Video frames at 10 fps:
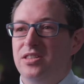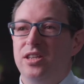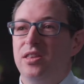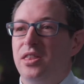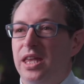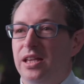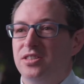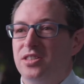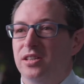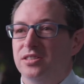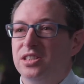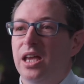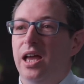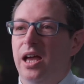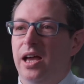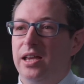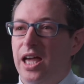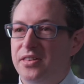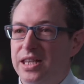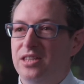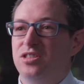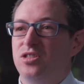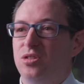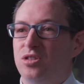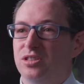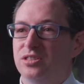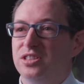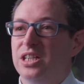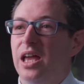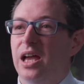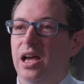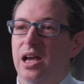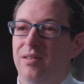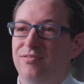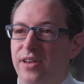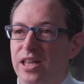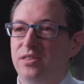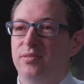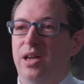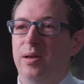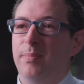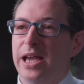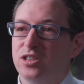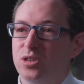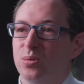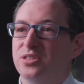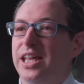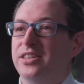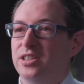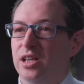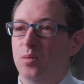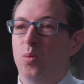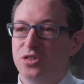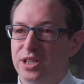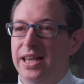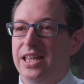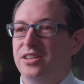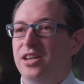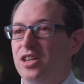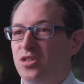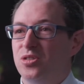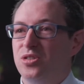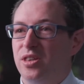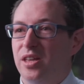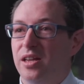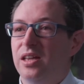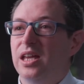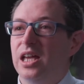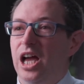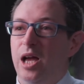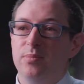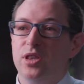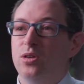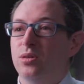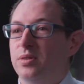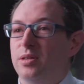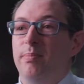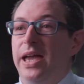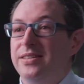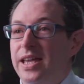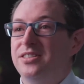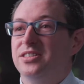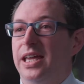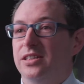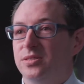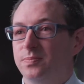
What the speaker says: and the other things that Catholic institutions and faith-based schools tend to want to collect in addition to the main data sets.